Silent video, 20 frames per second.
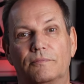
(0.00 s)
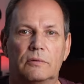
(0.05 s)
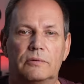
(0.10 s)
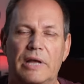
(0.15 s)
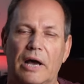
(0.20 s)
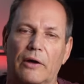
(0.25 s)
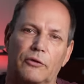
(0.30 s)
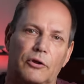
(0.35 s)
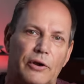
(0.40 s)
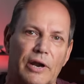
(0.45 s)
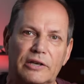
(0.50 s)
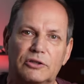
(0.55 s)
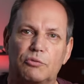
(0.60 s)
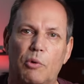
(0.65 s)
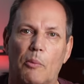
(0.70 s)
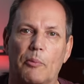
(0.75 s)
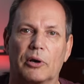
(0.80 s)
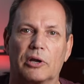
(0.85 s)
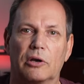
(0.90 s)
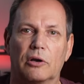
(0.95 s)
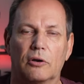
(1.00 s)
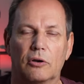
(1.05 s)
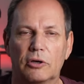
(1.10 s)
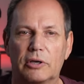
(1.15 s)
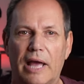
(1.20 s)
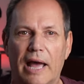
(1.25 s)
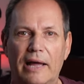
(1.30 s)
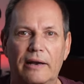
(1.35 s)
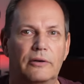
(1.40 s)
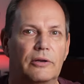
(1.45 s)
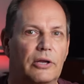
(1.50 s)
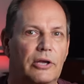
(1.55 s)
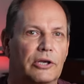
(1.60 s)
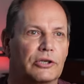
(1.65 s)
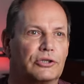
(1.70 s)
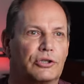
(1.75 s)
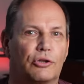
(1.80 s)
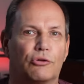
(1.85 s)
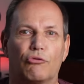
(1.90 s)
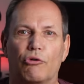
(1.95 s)
Now, the next one we're gonna look at
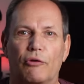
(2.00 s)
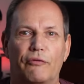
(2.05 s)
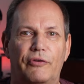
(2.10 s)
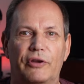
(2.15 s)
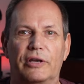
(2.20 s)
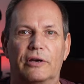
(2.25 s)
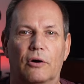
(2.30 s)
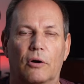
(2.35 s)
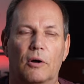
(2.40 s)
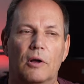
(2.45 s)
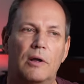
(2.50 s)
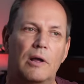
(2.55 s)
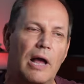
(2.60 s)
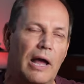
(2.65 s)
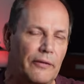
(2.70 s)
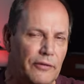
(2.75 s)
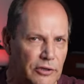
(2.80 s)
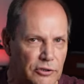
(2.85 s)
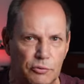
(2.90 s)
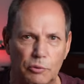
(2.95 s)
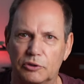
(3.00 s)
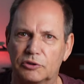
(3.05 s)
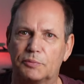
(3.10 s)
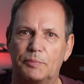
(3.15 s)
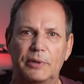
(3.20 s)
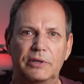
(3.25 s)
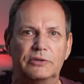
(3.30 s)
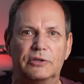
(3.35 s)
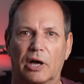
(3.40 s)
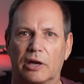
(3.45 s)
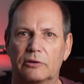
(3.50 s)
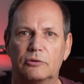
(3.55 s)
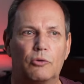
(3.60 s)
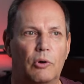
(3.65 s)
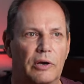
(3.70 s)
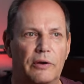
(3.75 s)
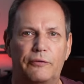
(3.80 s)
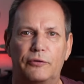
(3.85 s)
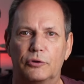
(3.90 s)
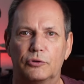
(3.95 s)
is the reveal. And this one's been done
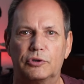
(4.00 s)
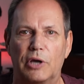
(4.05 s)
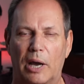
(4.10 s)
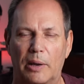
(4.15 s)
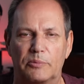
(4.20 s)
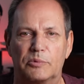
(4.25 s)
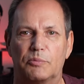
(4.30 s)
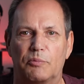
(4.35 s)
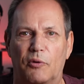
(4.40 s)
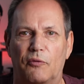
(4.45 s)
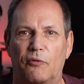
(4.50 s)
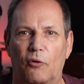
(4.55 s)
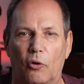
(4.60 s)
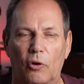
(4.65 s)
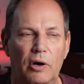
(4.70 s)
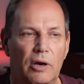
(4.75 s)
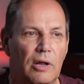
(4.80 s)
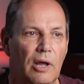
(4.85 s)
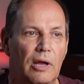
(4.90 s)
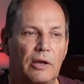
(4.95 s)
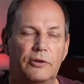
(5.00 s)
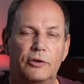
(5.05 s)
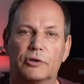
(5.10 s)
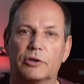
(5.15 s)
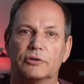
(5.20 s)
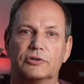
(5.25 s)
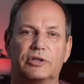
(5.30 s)
quite a few times before. You can